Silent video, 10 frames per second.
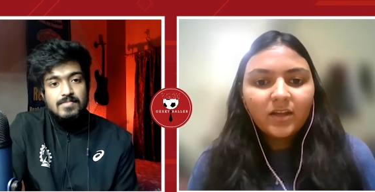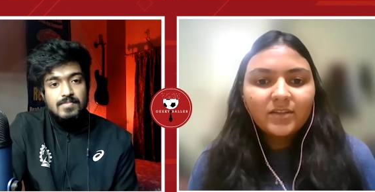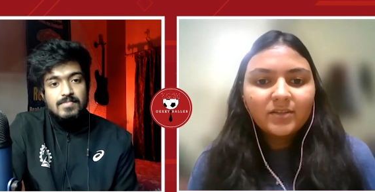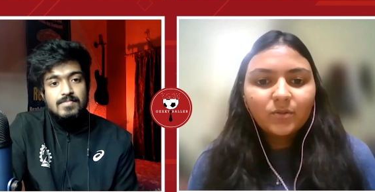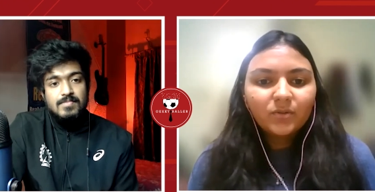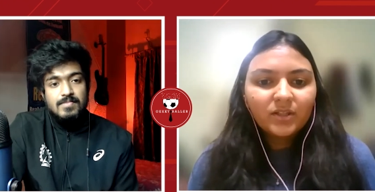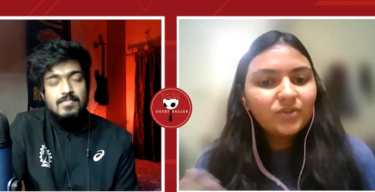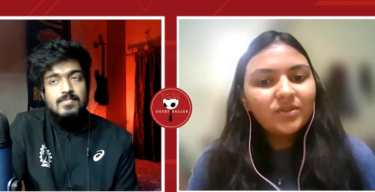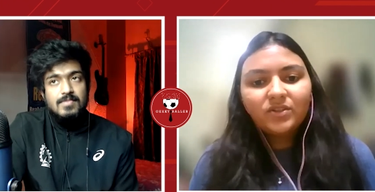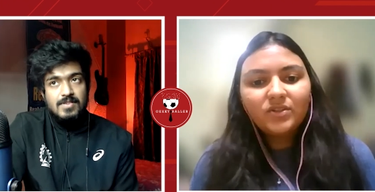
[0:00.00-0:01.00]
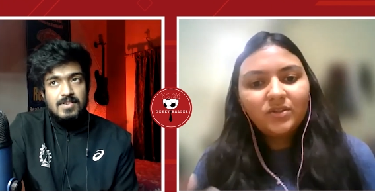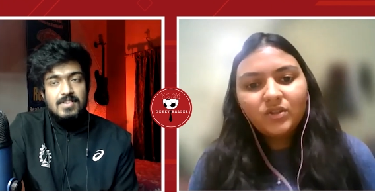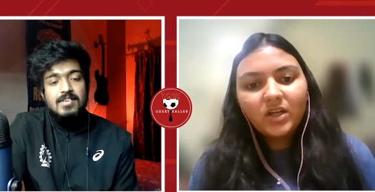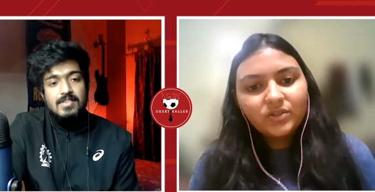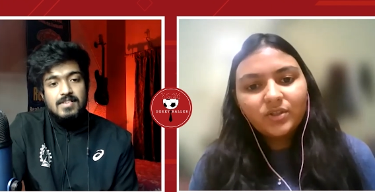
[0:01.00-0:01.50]
Speaker 1: so they just okay.
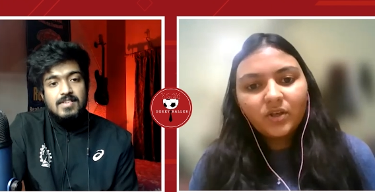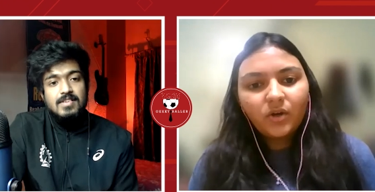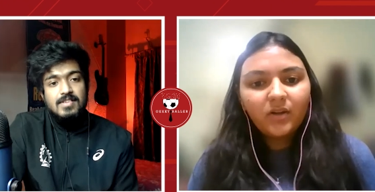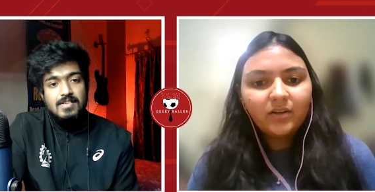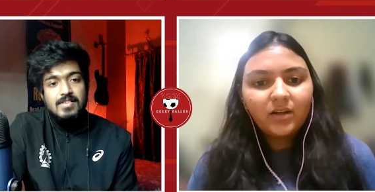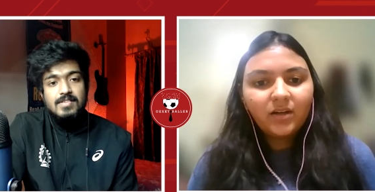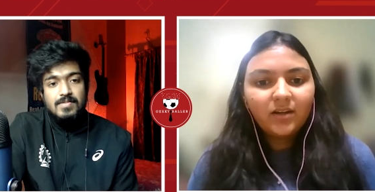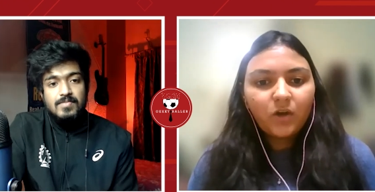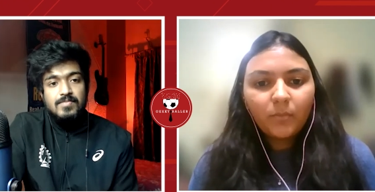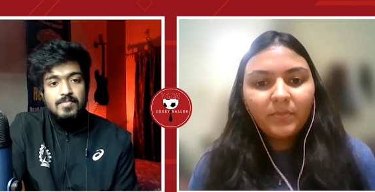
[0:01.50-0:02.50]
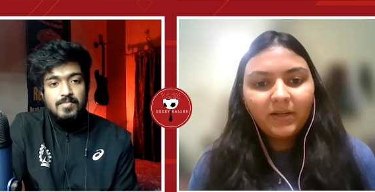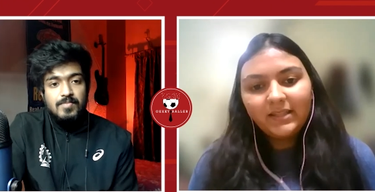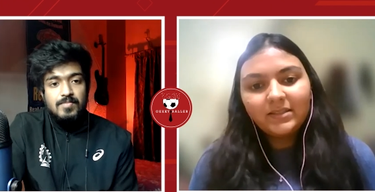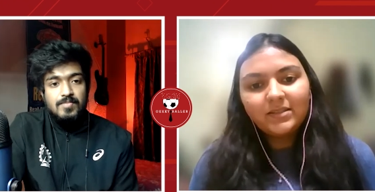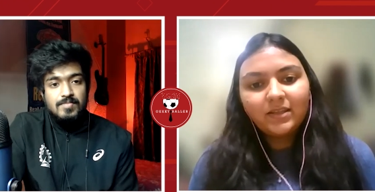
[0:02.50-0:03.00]
judge your uh,
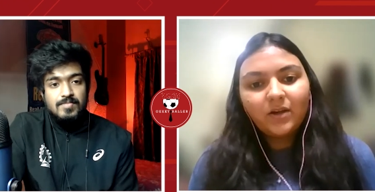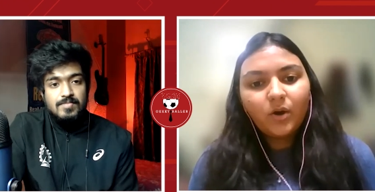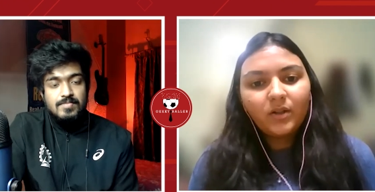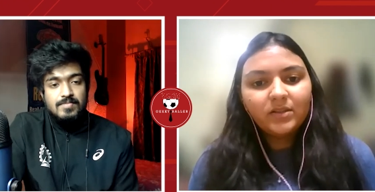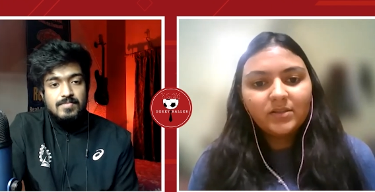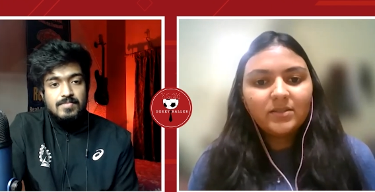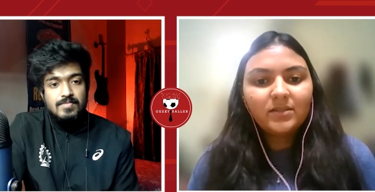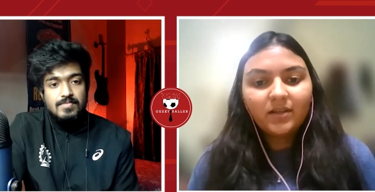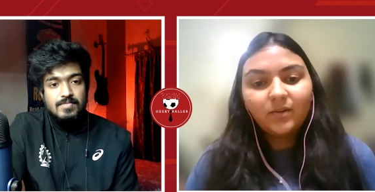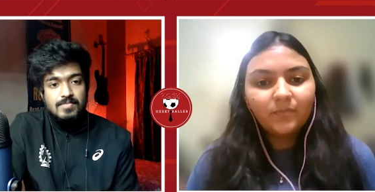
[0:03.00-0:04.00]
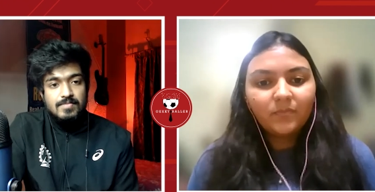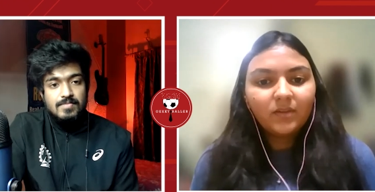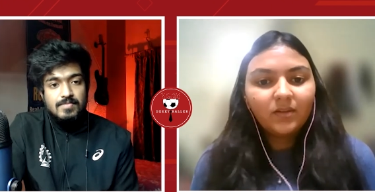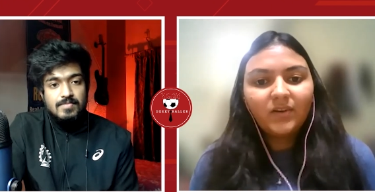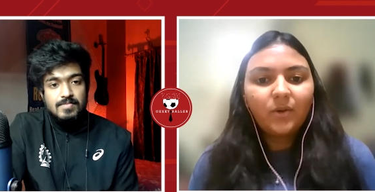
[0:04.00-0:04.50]
competence on this um,
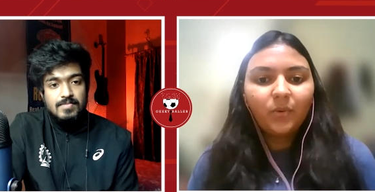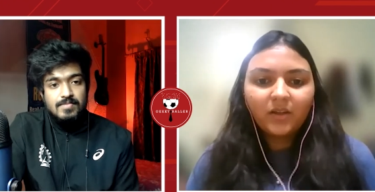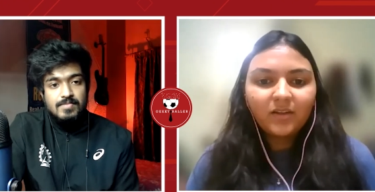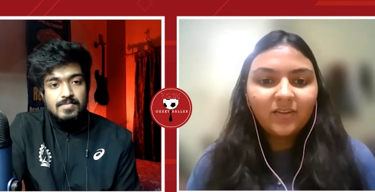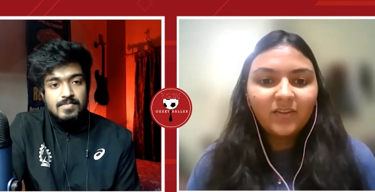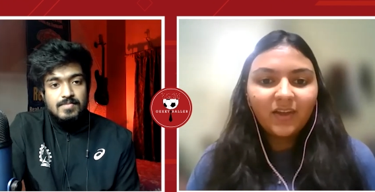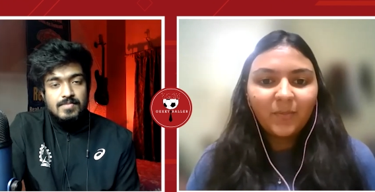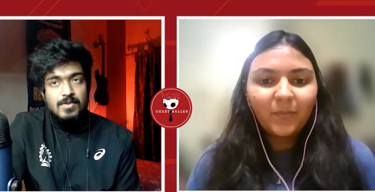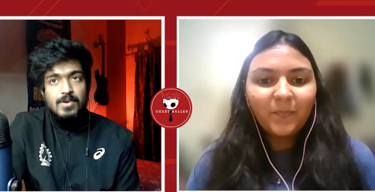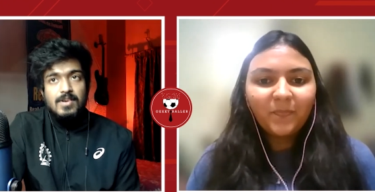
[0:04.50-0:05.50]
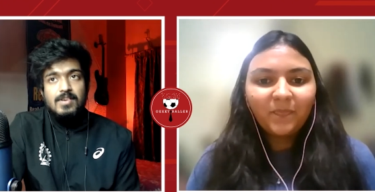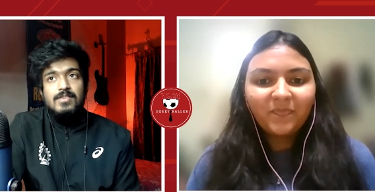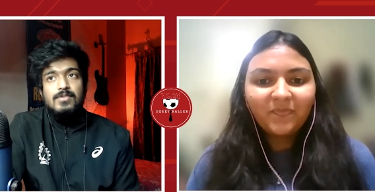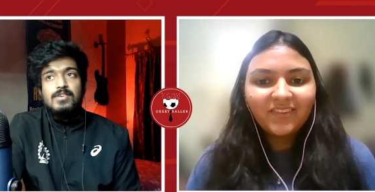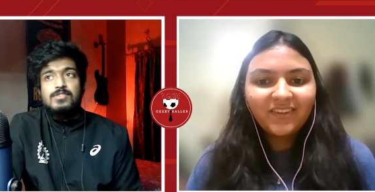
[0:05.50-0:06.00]
ground yeah
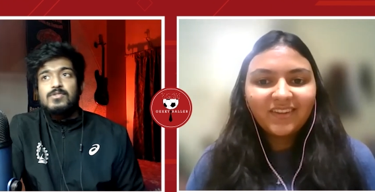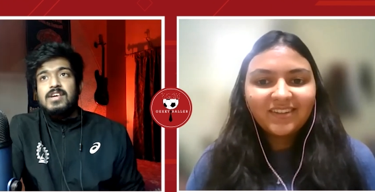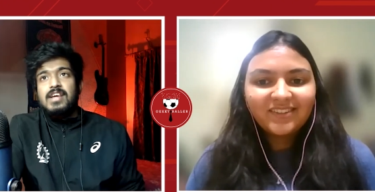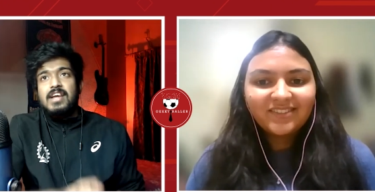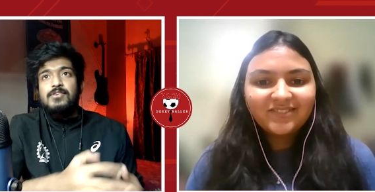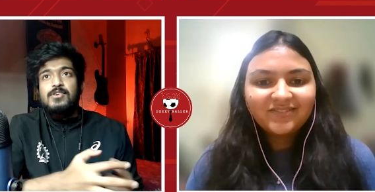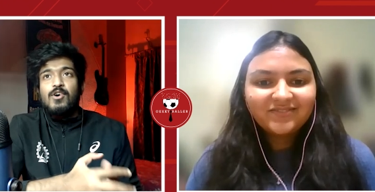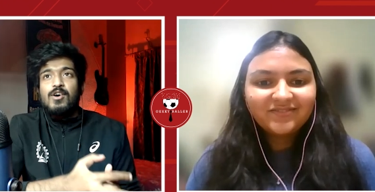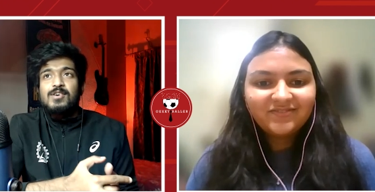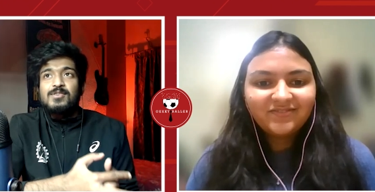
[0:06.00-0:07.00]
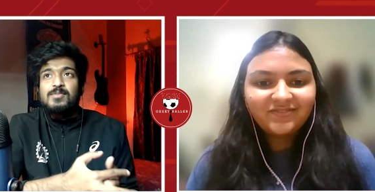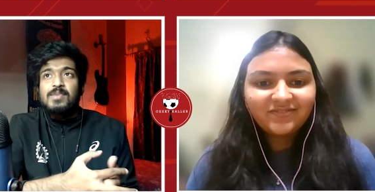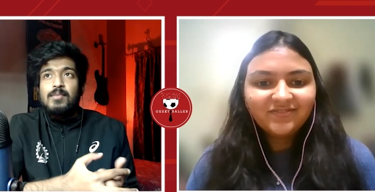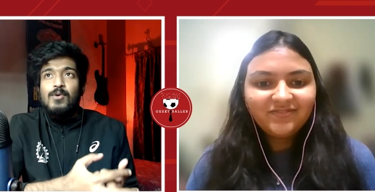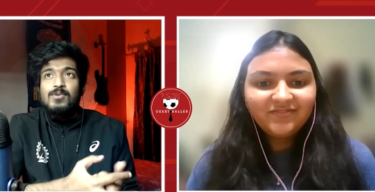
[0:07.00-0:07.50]
Speaker 2: okay so like can you talk to
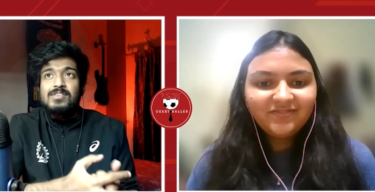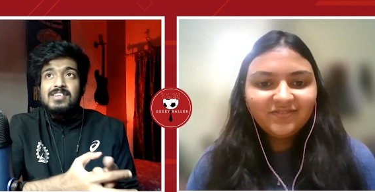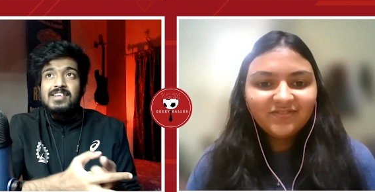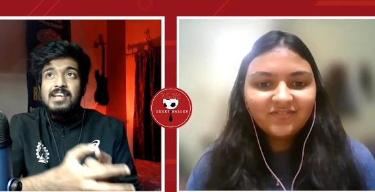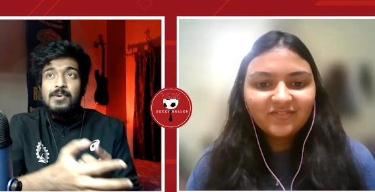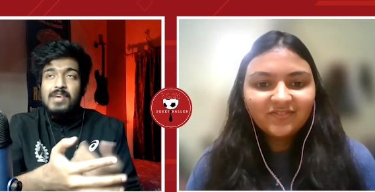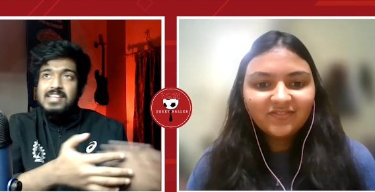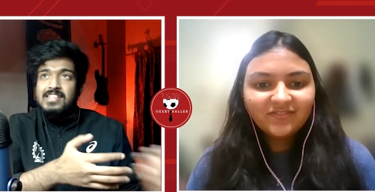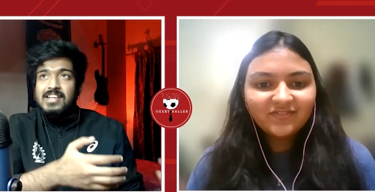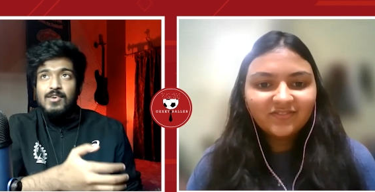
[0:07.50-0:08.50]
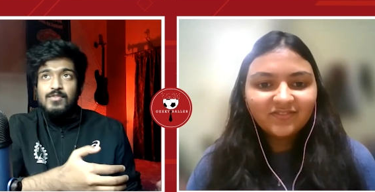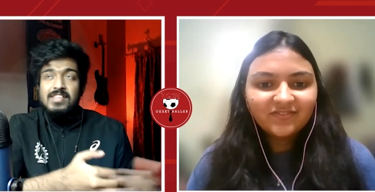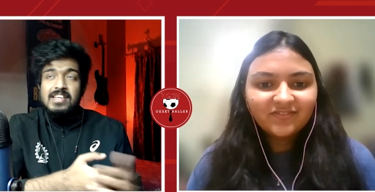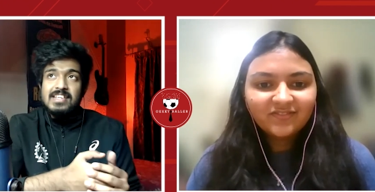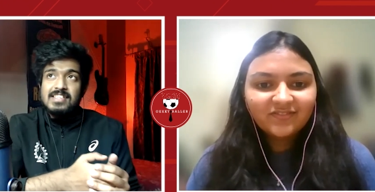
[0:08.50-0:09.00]
me about the duration of
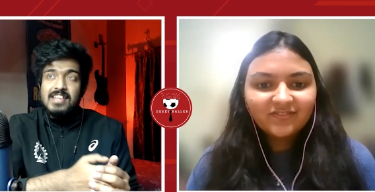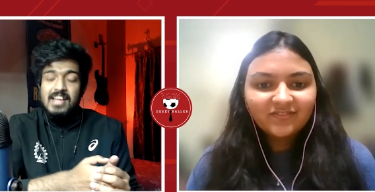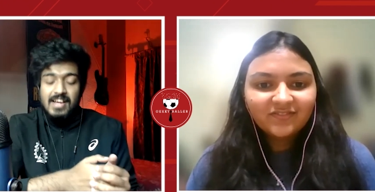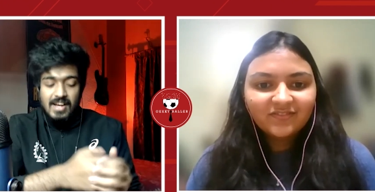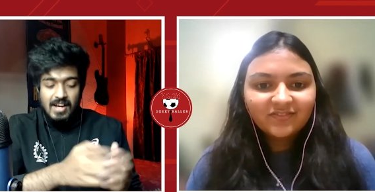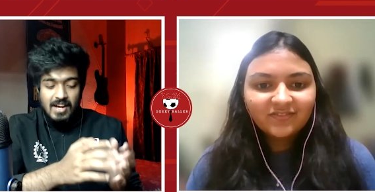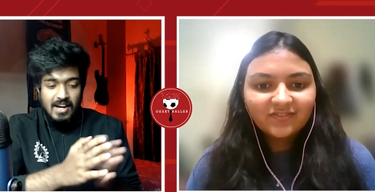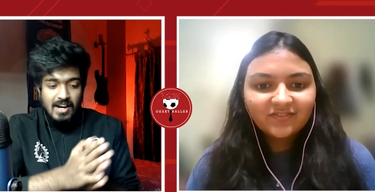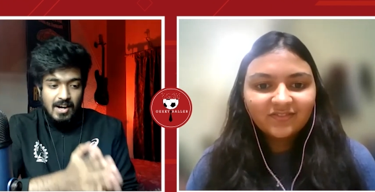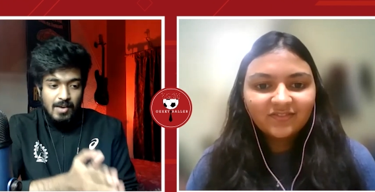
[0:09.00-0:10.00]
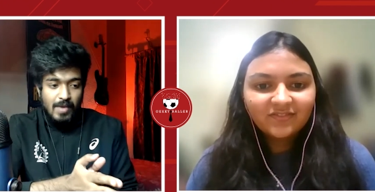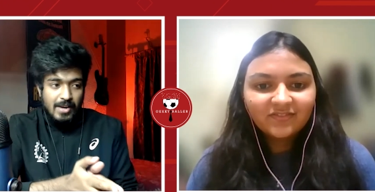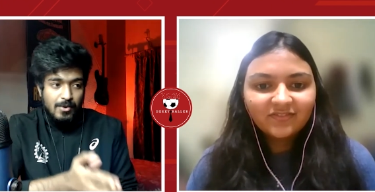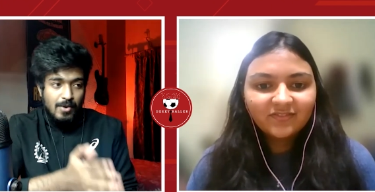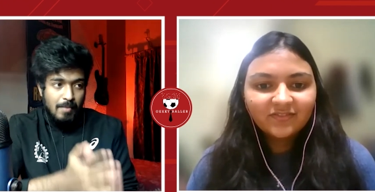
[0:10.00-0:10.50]
these like uh,
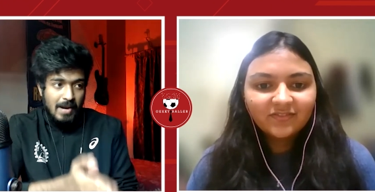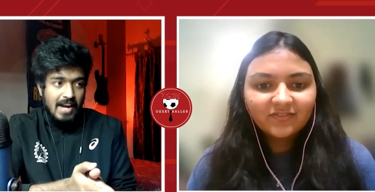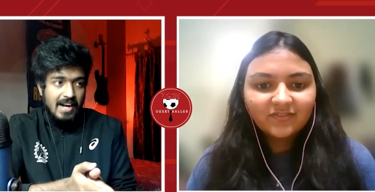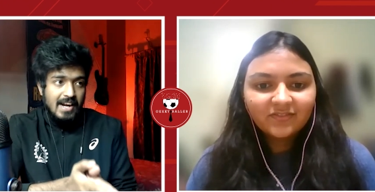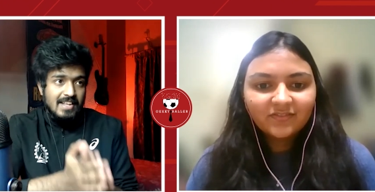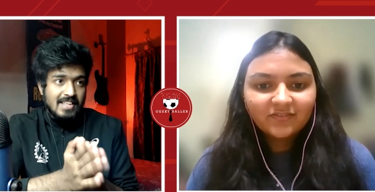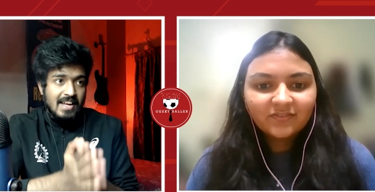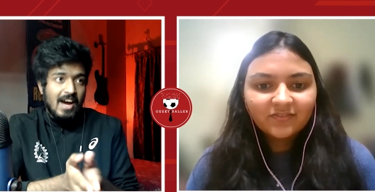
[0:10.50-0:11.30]
when you applied, then